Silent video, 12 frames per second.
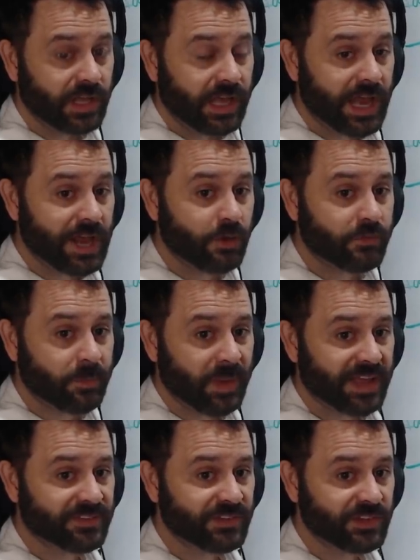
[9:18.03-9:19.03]
And over the
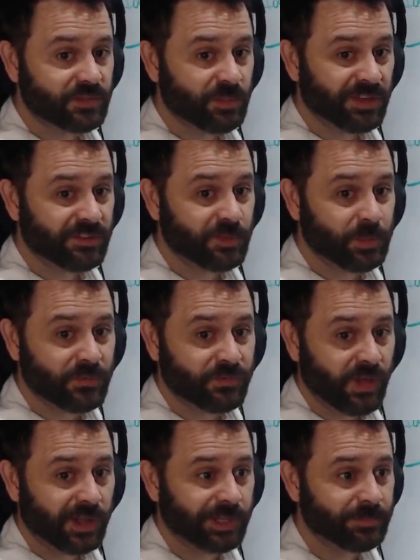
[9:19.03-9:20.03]
past six months, it's been
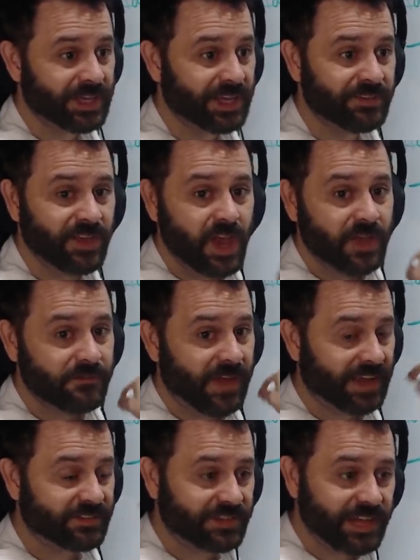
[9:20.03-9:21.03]
falling because
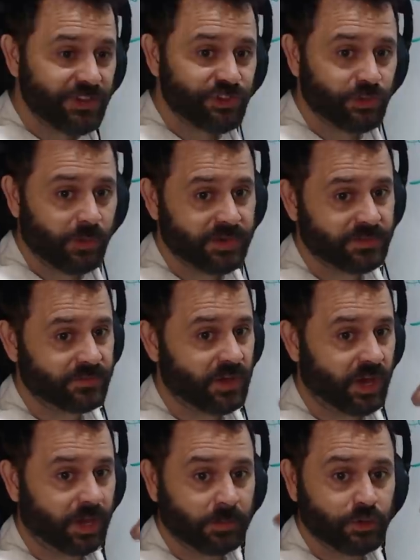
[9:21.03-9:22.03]
vaccination rates have
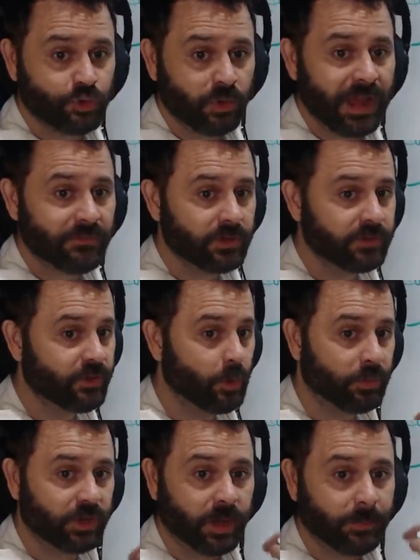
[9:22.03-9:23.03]
gone up, and travel has
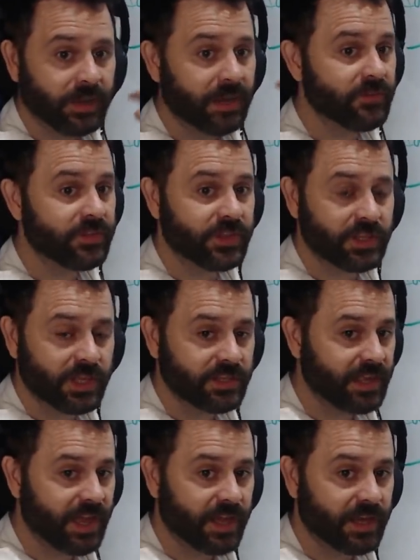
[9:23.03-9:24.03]
opened up, and everything
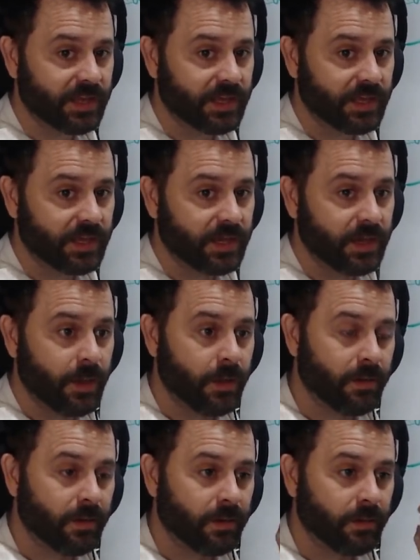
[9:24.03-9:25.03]
like that.
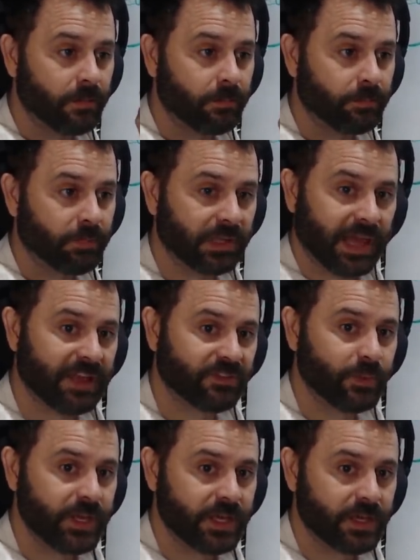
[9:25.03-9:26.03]
But
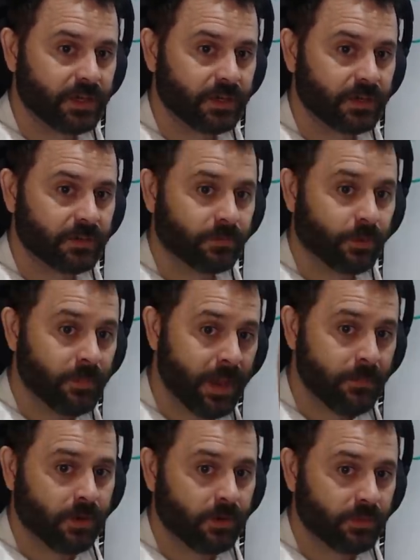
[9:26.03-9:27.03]
last week,
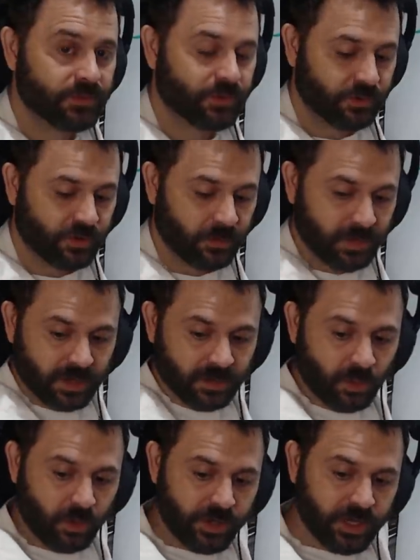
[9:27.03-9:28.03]
remember, we started talking about it in the
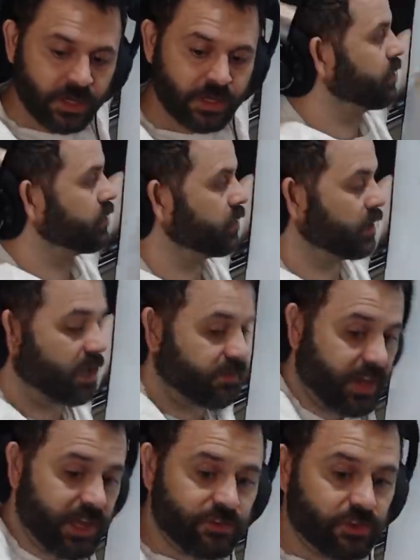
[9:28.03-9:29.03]
morning.
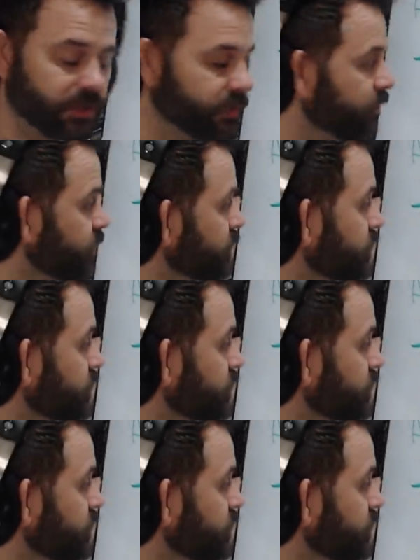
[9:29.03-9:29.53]
Los Angeles.